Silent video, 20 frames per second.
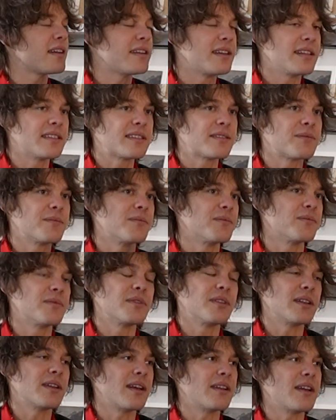It's
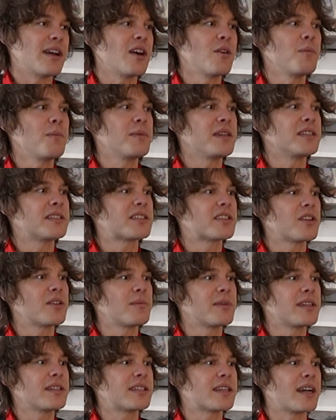helped me so
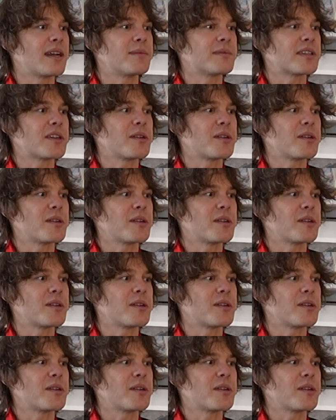many times.